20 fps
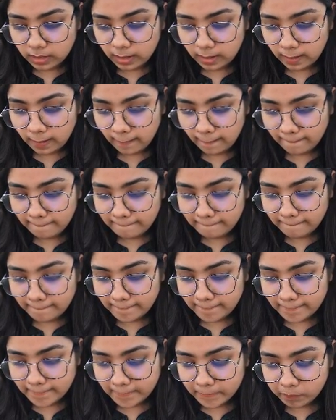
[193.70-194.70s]

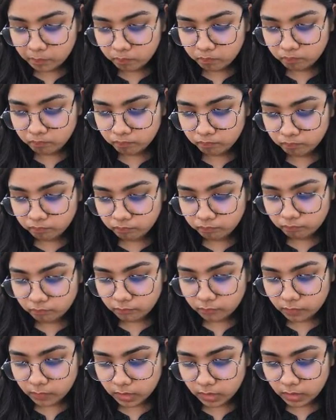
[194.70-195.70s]

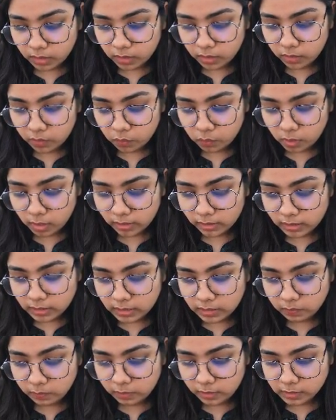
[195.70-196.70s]

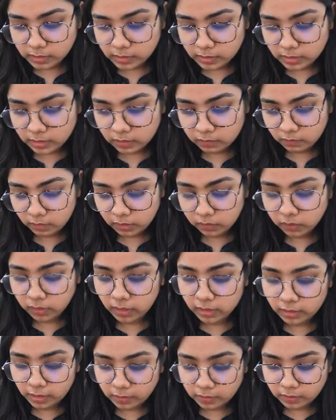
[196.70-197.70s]
180 plus t, right? Okay,
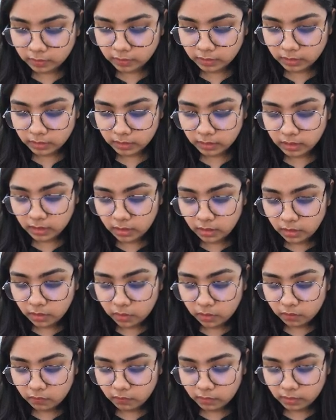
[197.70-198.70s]
another thing
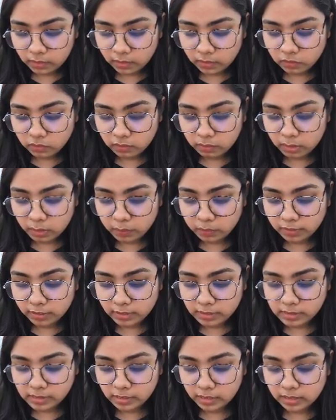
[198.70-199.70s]
over here to remember
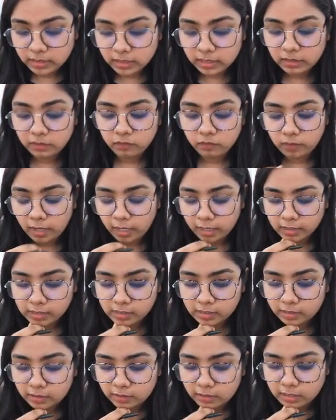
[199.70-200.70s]
is that if
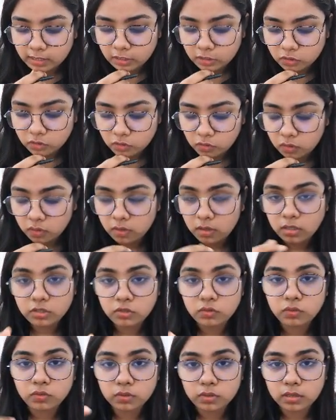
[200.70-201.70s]
accelerating
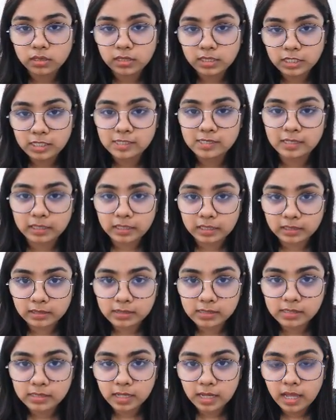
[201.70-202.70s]
took t
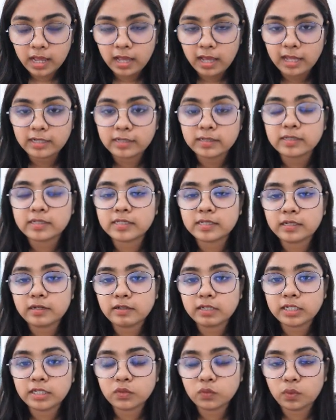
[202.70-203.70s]
seconds and
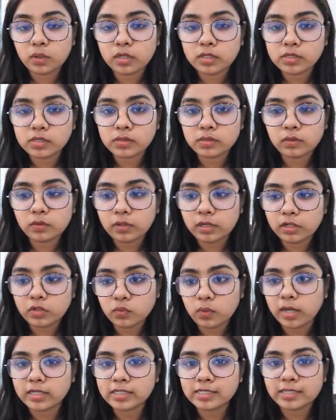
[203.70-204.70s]
decelerating was like
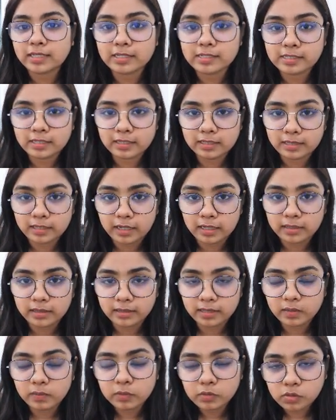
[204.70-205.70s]
twice less than that,
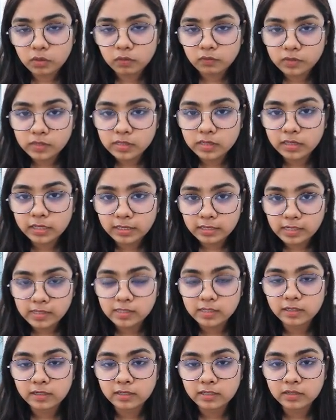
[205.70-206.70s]
that means obviously
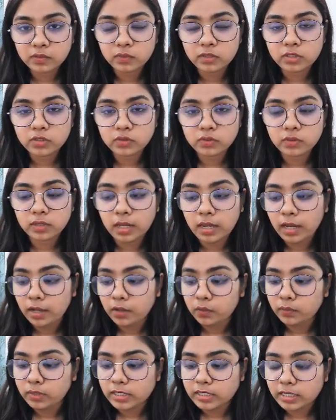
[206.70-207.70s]
decelerating
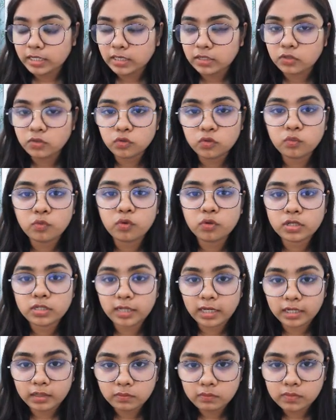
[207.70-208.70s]
will take 2 more
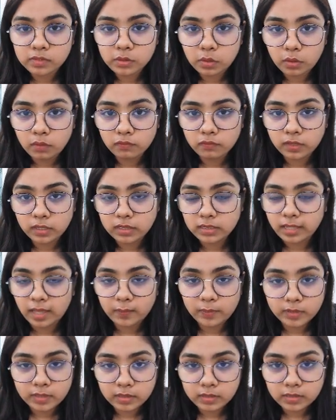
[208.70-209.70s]
times of that
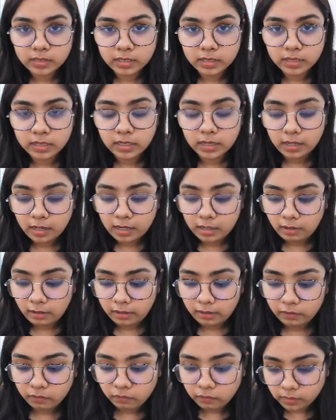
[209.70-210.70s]
capital T.
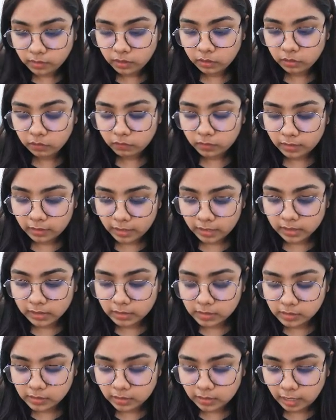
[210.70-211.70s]
Right? Think of it like
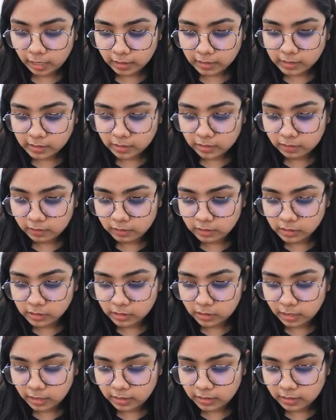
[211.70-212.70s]
this, that
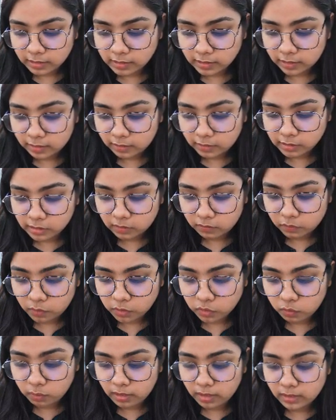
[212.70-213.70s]
acceleration and deceleration, you
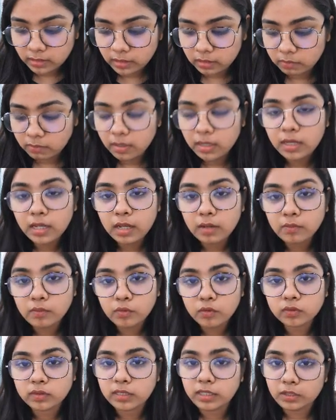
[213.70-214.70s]
want to make them
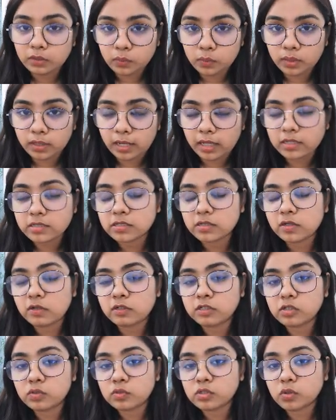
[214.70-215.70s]
both equal.
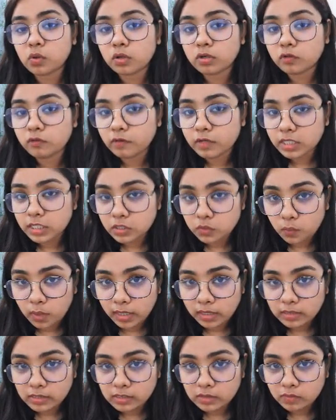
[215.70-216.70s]
Acceleration is already
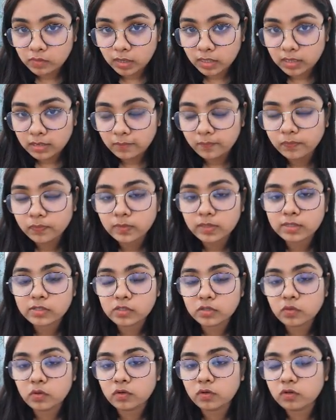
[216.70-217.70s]
twice, right?
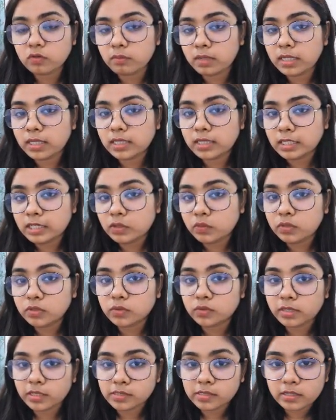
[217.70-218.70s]
So in order to make it equal
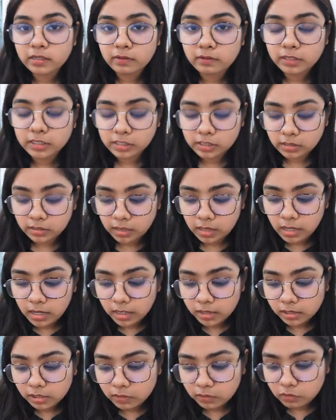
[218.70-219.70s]
to deceleration,
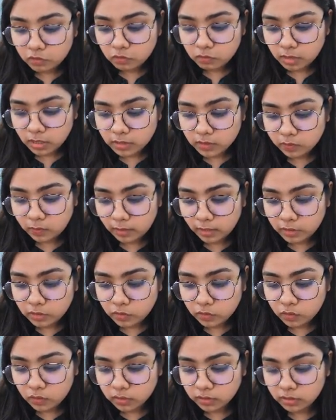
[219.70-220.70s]
you need to multiply
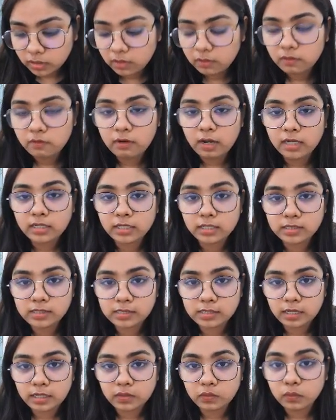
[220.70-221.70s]
2 on the right hand
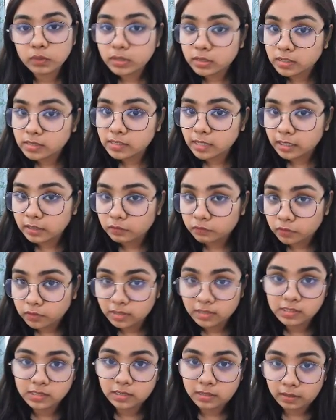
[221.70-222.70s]
side with the side for
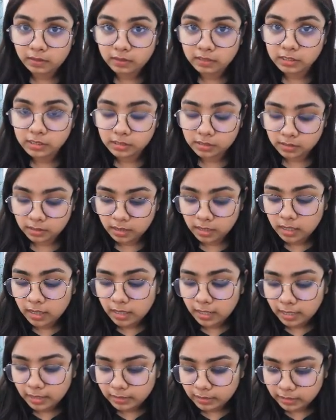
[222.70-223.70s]
deceleration.
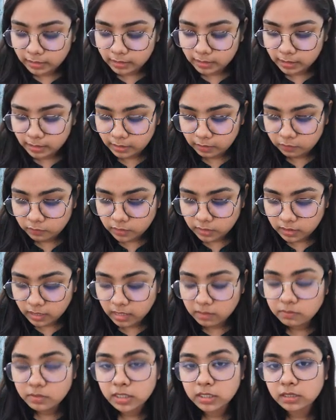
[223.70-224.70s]
And then again, if the
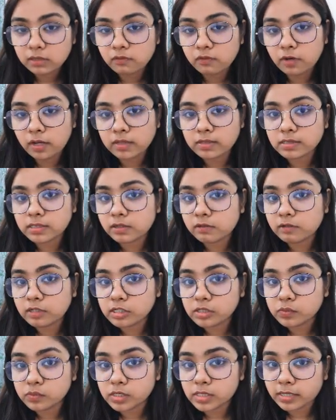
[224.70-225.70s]
time taken for
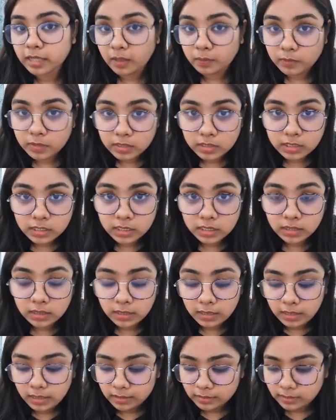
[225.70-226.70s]
acceleration was capital T,
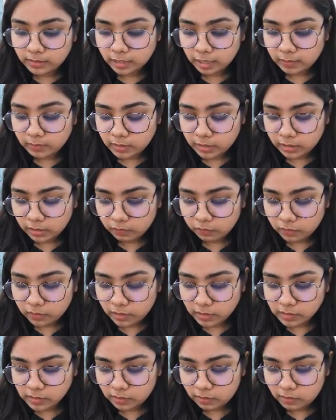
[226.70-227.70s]
the time taken for
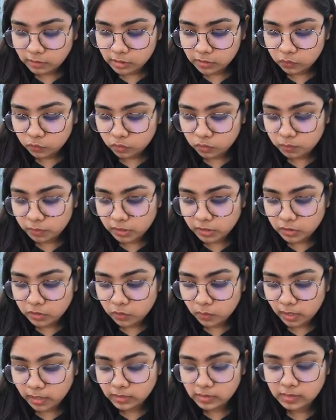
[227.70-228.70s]
deceleration would be
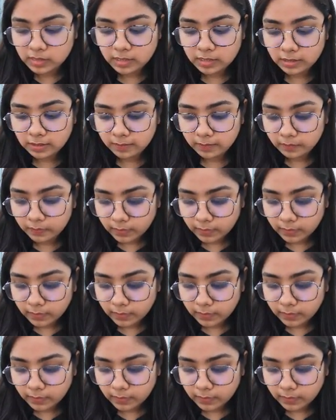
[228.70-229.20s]
twice t.